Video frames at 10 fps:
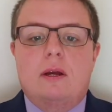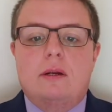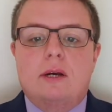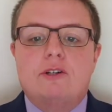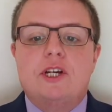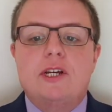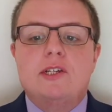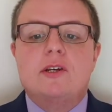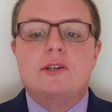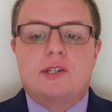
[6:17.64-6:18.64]
Now,
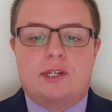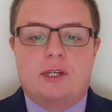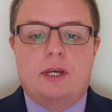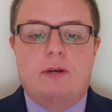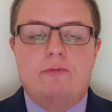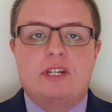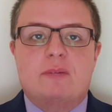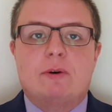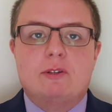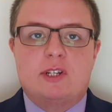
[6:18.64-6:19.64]
Jesus, in
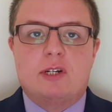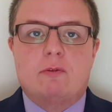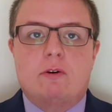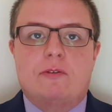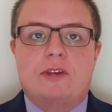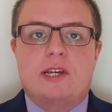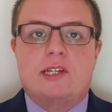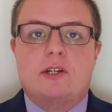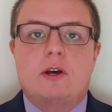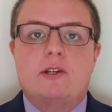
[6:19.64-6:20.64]
response to all of
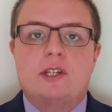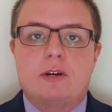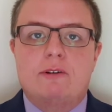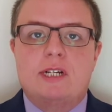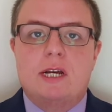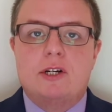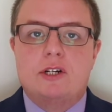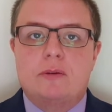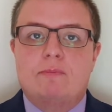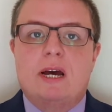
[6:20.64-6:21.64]
this, turns their
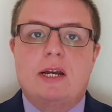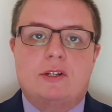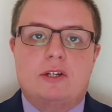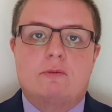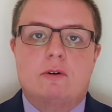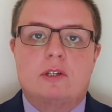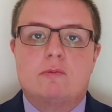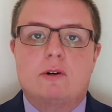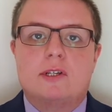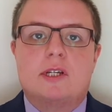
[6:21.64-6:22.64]
attention back towards
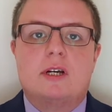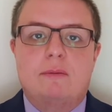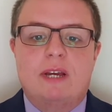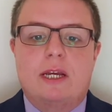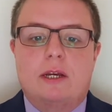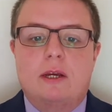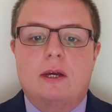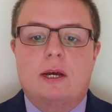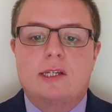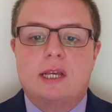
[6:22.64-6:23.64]
what's coming
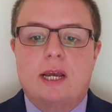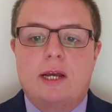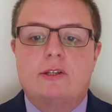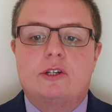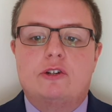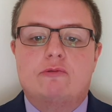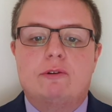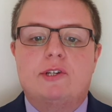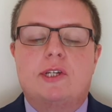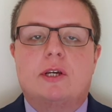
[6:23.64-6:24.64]
as they head to
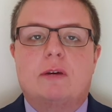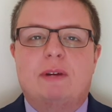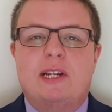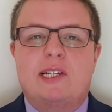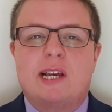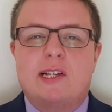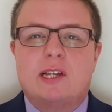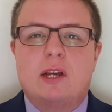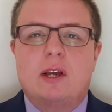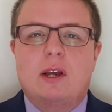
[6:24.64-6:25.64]
Jerusalem. And he
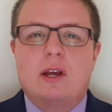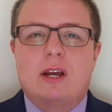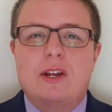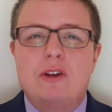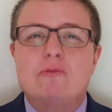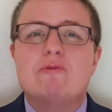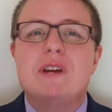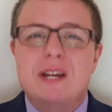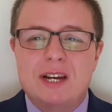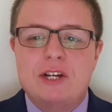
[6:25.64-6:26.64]
says, "Can you
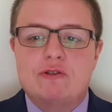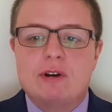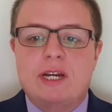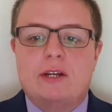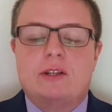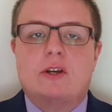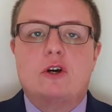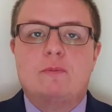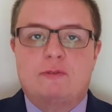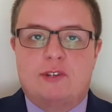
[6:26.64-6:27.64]
really drink the
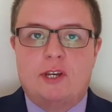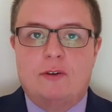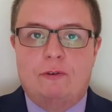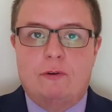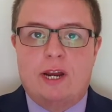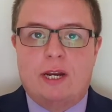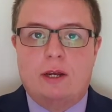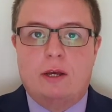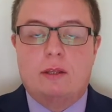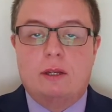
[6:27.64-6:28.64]
cup of suffering
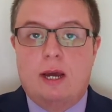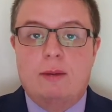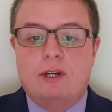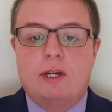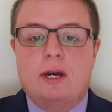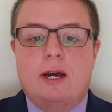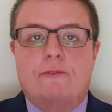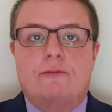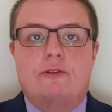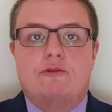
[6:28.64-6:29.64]
that I'm going to
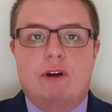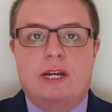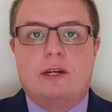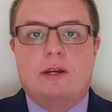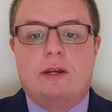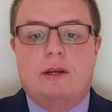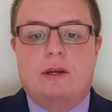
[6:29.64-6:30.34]
have to drink?"